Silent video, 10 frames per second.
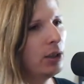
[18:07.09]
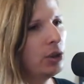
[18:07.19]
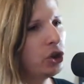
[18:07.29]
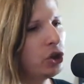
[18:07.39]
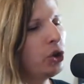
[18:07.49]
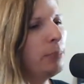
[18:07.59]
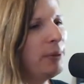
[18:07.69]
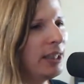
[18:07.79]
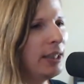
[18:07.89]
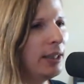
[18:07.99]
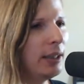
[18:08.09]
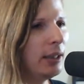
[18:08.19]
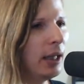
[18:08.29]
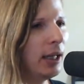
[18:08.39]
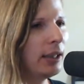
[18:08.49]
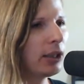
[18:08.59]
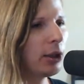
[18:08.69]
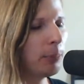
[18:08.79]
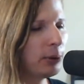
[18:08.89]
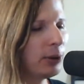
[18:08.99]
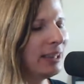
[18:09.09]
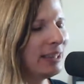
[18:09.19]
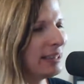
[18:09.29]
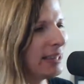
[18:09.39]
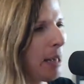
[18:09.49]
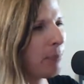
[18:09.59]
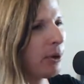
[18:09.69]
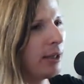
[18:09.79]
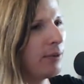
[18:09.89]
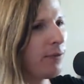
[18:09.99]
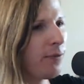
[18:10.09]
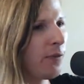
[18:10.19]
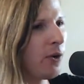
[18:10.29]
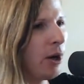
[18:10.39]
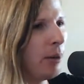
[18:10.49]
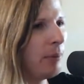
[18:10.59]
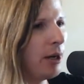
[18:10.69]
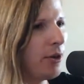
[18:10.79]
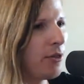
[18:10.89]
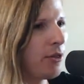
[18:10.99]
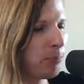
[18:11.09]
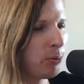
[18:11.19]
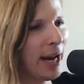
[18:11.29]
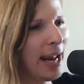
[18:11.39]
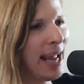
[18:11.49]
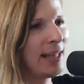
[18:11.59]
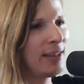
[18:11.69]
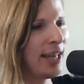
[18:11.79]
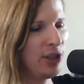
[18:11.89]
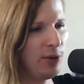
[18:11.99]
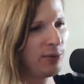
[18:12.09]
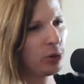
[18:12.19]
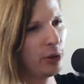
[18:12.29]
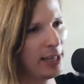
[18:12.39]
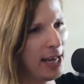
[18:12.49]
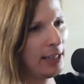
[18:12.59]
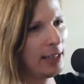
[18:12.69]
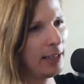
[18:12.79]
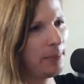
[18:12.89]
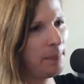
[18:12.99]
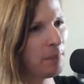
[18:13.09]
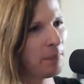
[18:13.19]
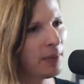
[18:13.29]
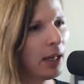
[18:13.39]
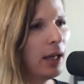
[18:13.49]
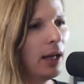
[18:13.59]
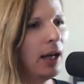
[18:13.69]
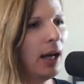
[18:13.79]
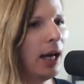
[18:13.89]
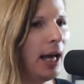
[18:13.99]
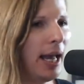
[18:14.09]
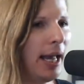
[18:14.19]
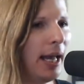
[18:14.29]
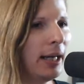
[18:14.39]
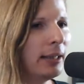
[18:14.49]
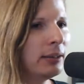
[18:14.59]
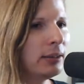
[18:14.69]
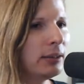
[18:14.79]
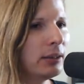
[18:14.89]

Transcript: should be completely separate from the brand that you've created. And